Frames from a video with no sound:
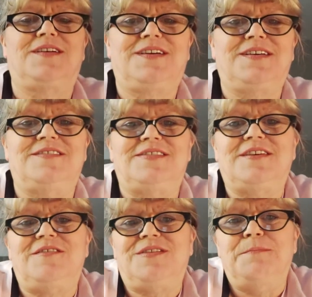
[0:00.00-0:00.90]
because
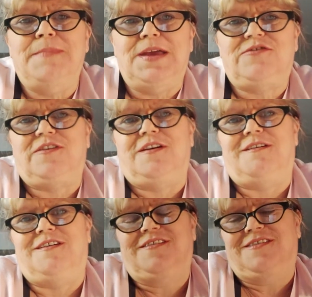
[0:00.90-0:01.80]
they're the
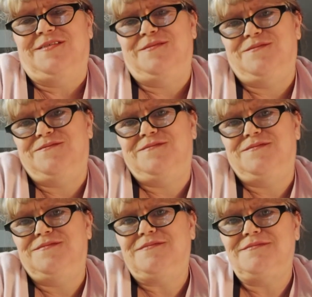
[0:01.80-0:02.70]
matriarchs
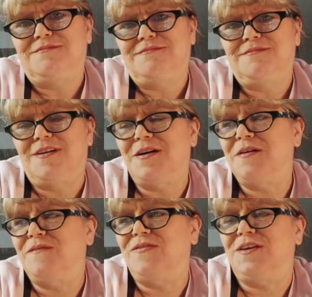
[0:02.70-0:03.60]

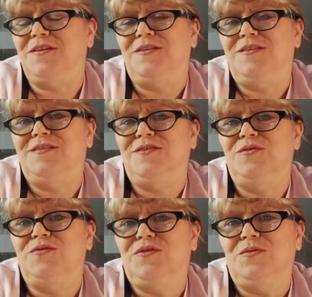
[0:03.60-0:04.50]
of the
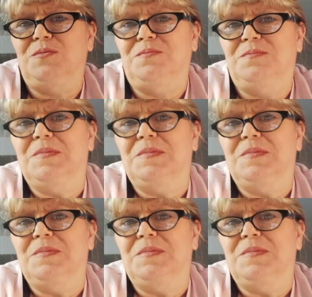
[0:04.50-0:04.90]
YouTube